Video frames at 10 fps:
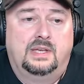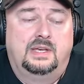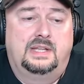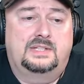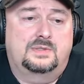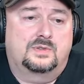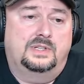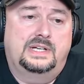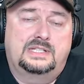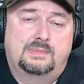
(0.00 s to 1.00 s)
And that's what's
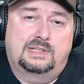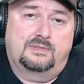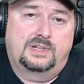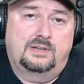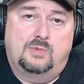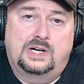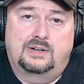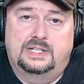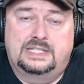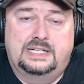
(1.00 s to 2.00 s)
really nice about the random wire
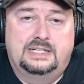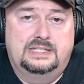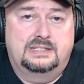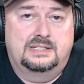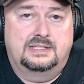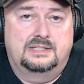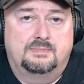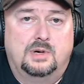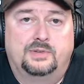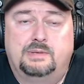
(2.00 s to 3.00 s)
antenna is it's
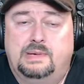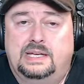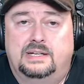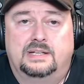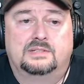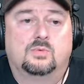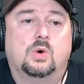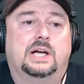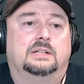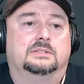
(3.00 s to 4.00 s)
multi-banded as
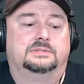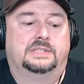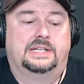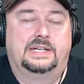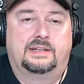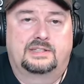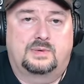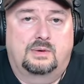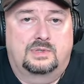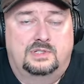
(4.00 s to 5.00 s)
well. And that's
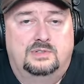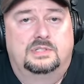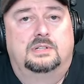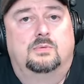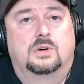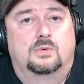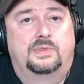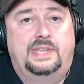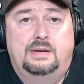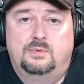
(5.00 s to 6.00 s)
why we're choosing to work with
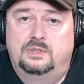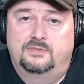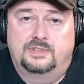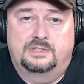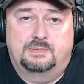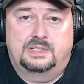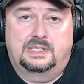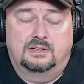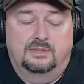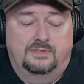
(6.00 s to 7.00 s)
that one for this
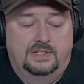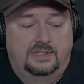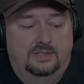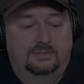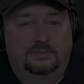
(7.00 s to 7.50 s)
particular video.